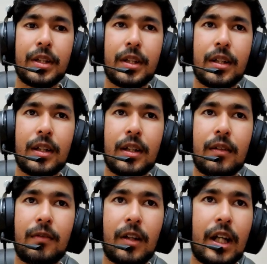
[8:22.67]
with
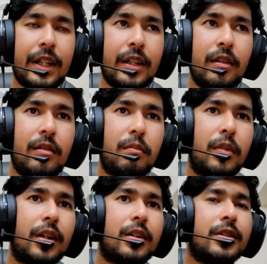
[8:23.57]
flying,
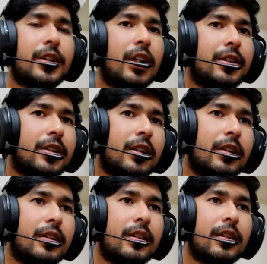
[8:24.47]
but
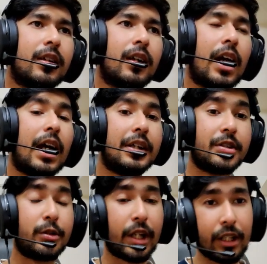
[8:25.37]
Charizard
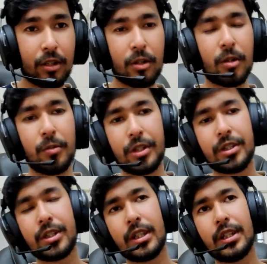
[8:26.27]
has Dragon Claw,
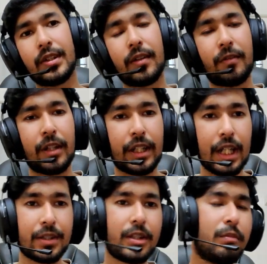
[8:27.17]
which is a
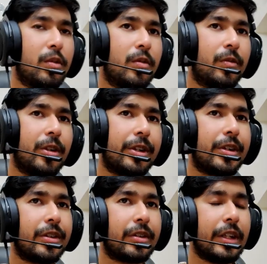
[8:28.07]
fantastic move
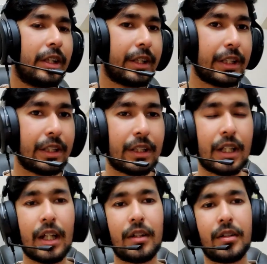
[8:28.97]
versus Giratina
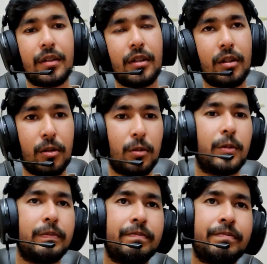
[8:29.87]
and
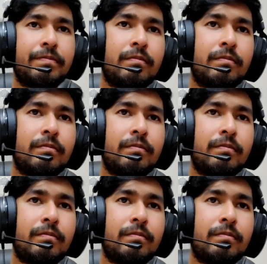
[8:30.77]
Co.